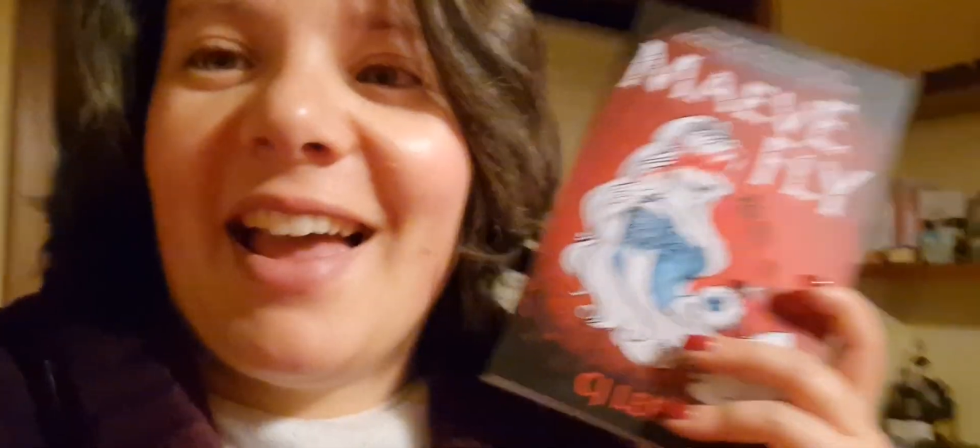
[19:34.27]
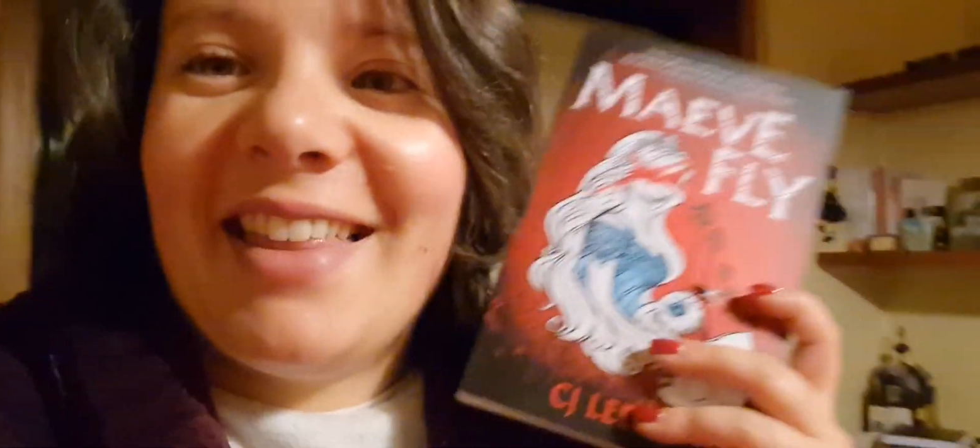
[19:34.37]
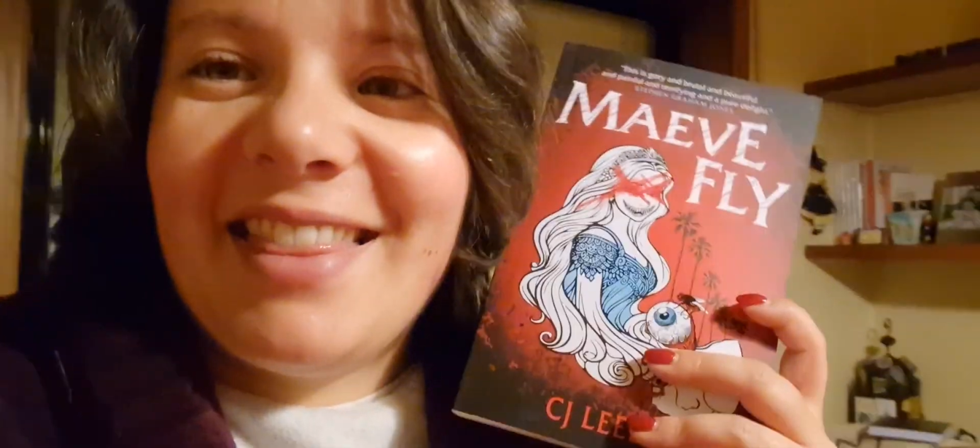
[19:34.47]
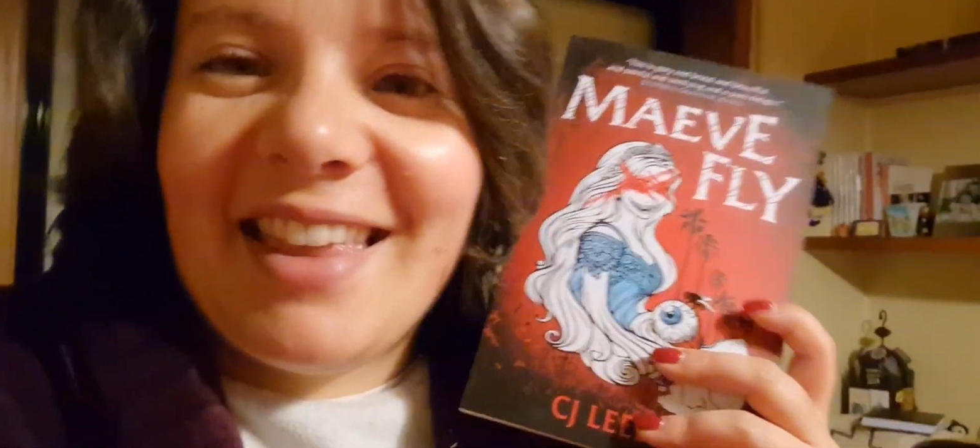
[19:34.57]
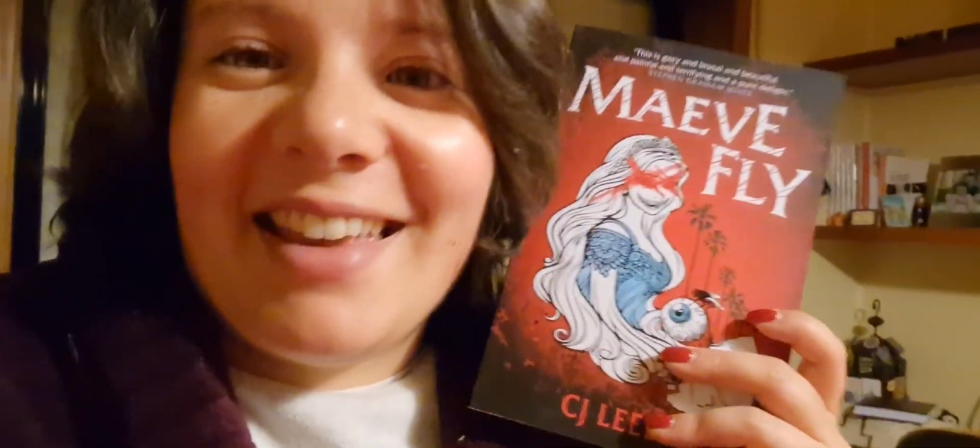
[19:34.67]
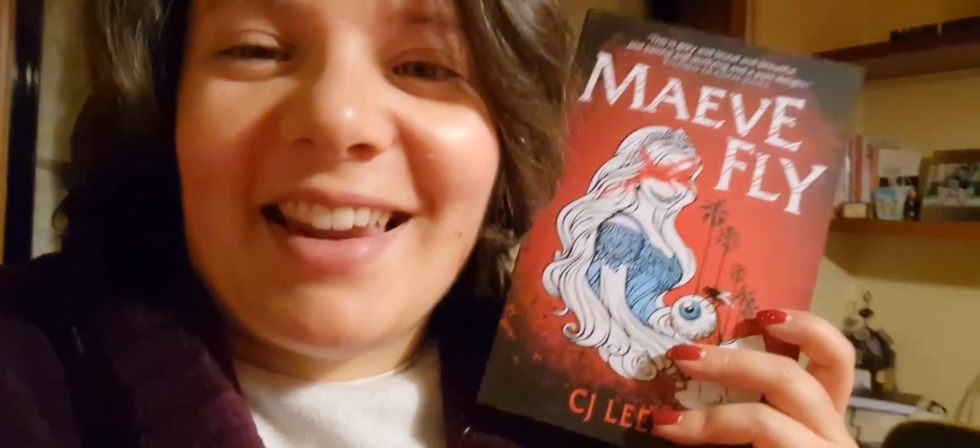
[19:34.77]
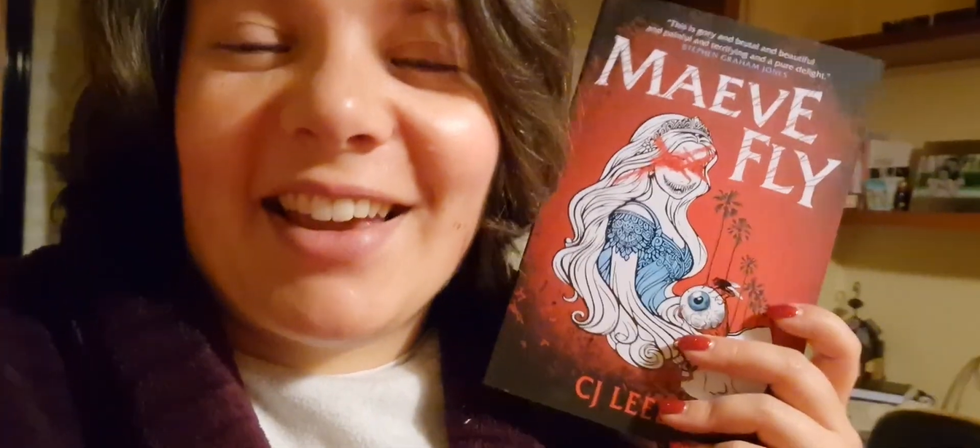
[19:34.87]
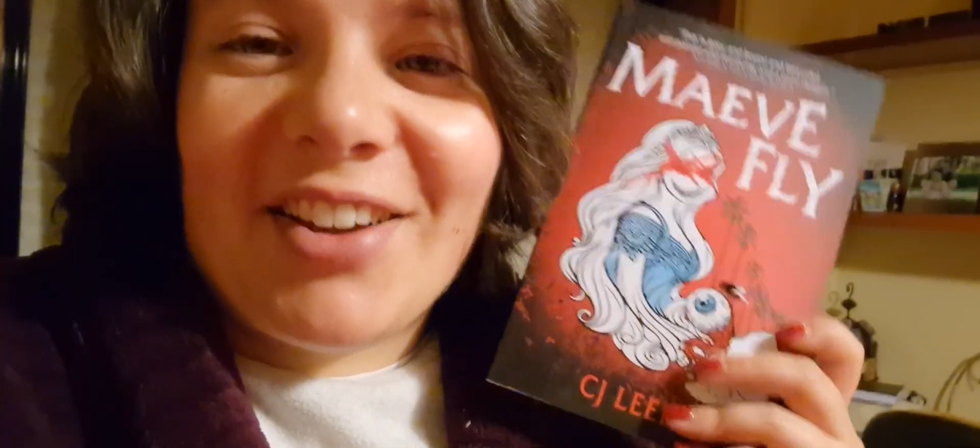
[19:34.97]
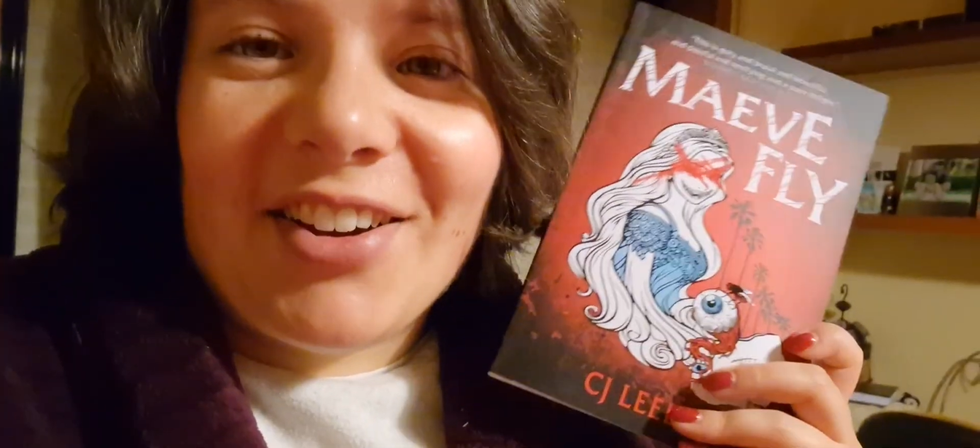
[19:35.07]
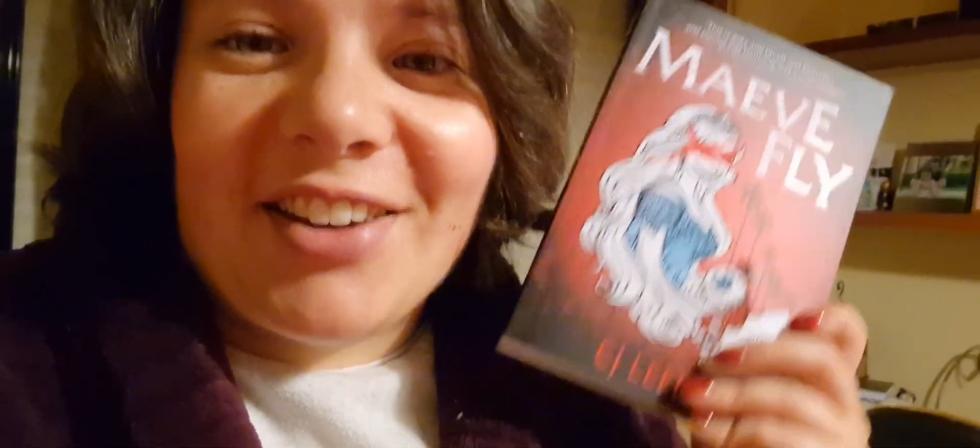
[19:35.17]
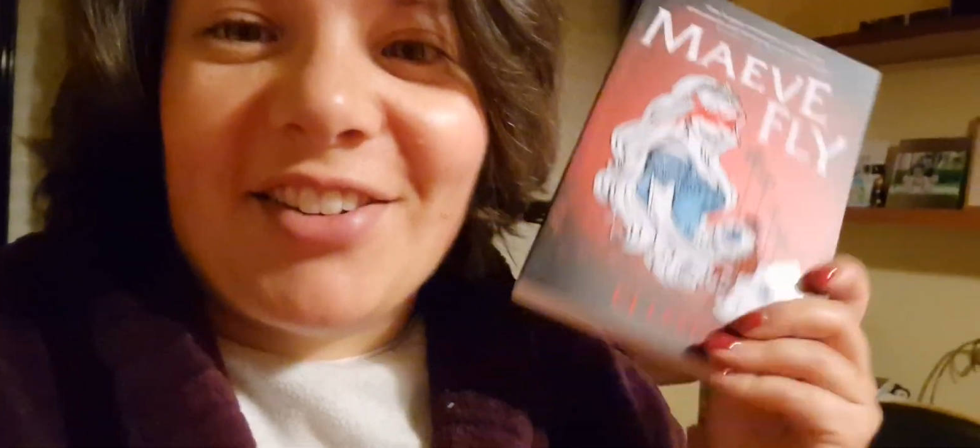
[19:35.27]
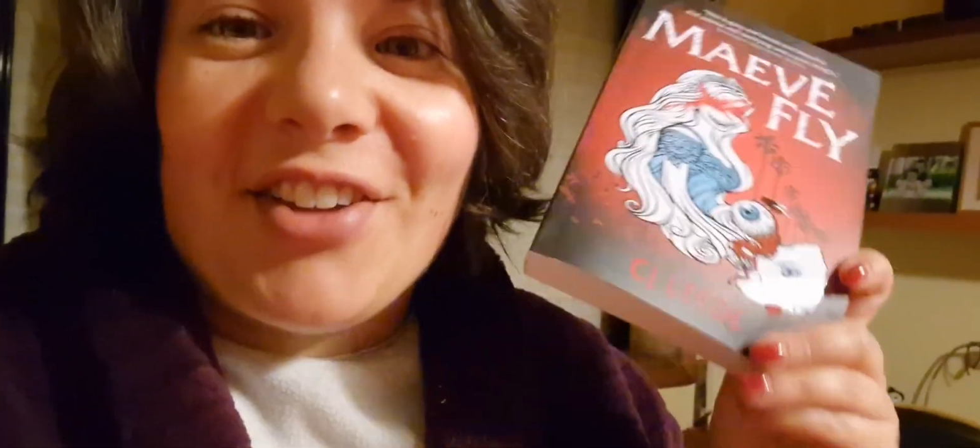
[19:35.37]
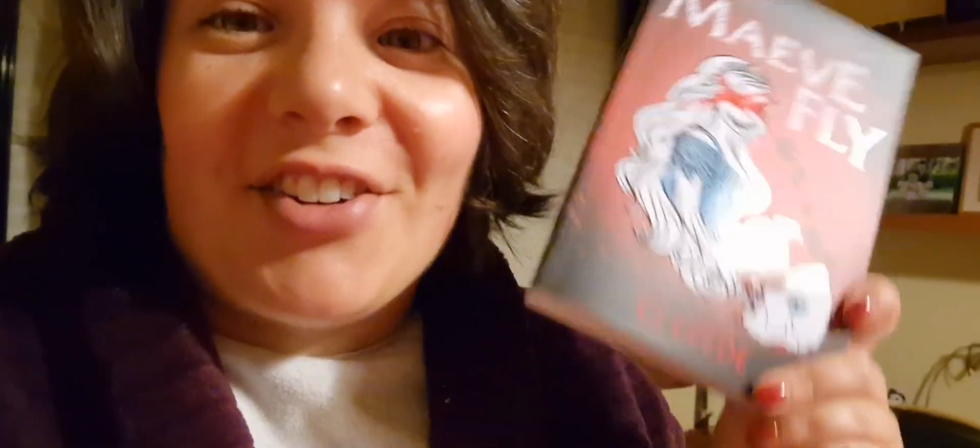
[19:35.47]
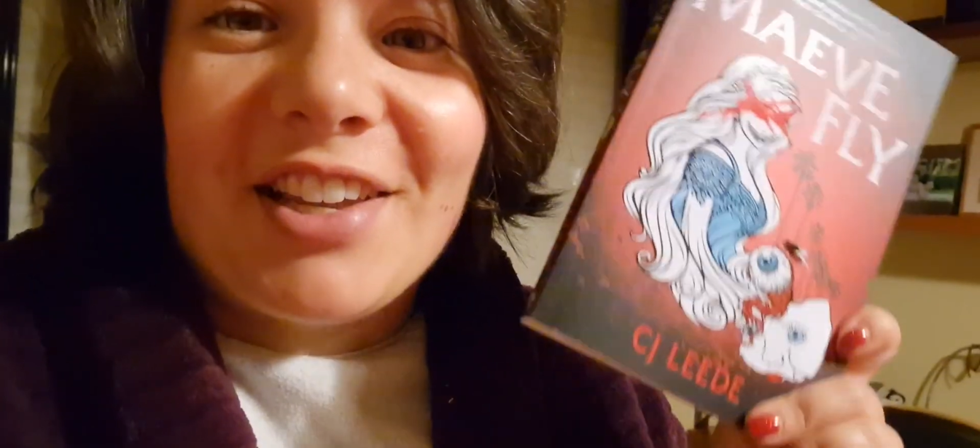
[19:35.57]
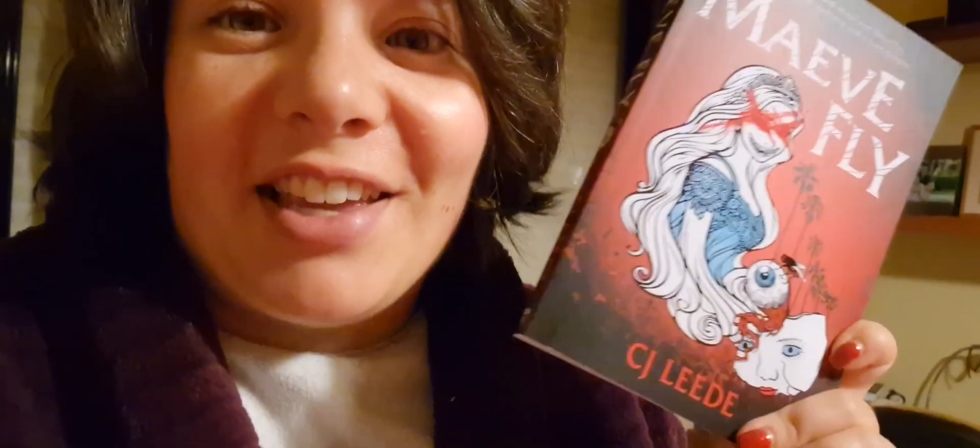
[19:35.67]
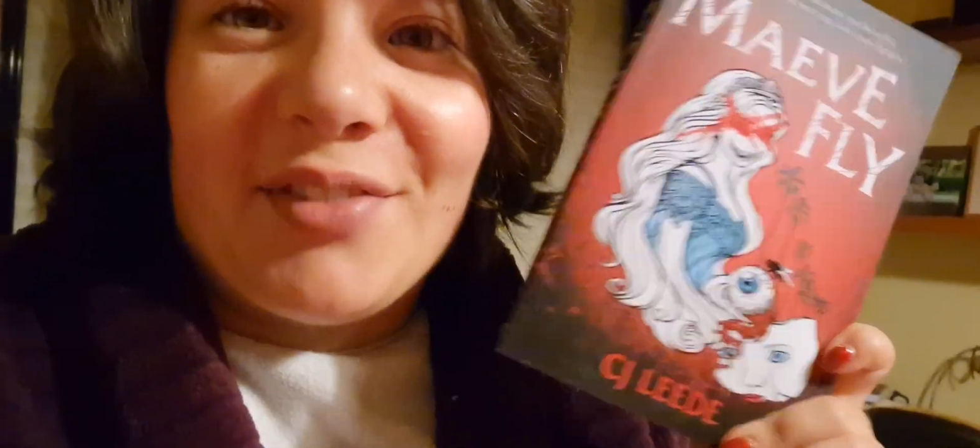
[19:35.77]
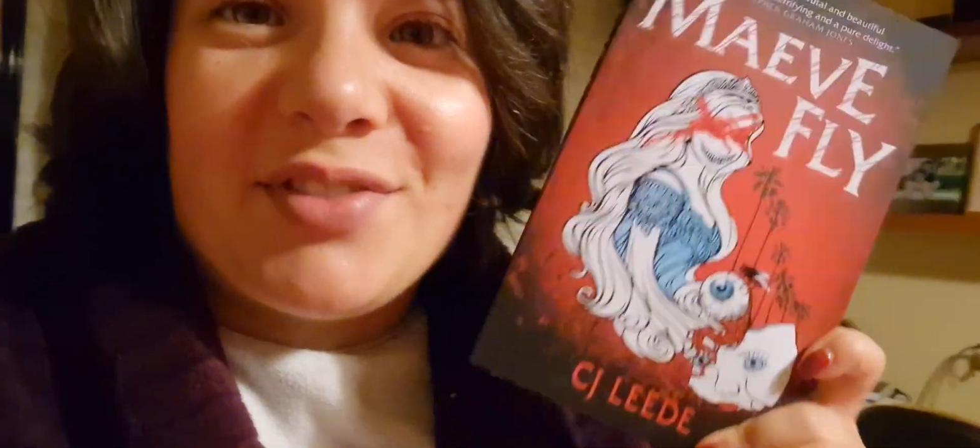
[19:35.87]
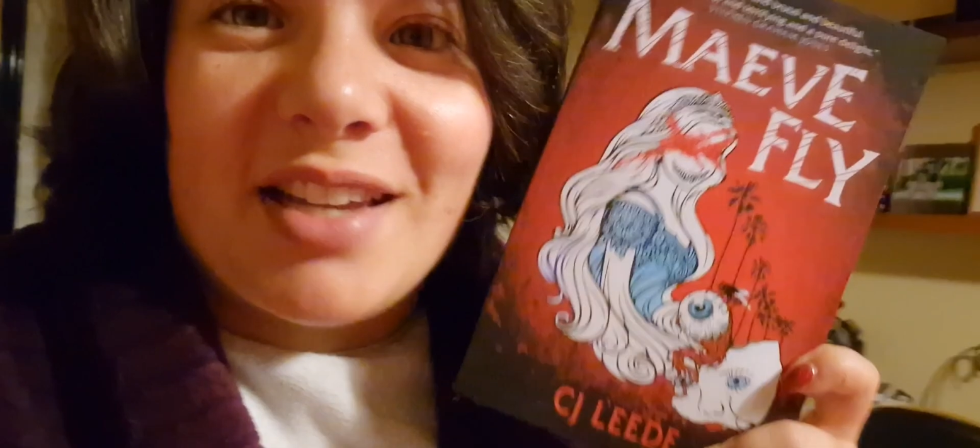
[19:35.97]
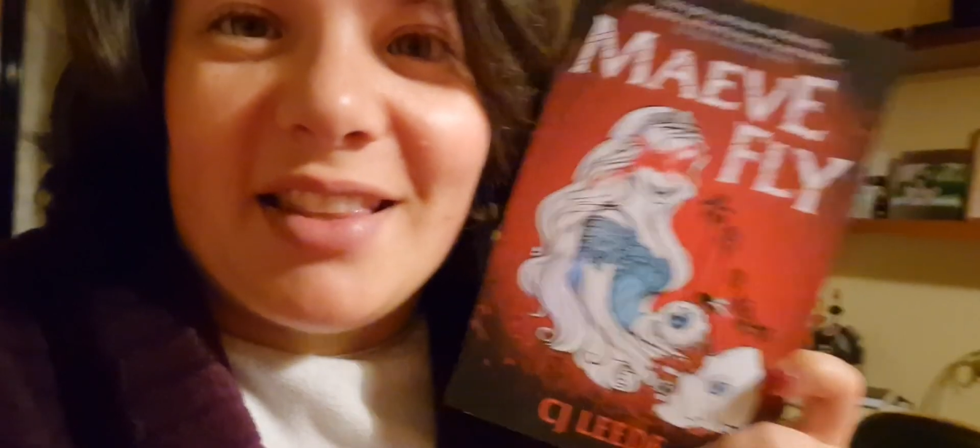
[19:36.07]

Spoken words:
And then I got another gift,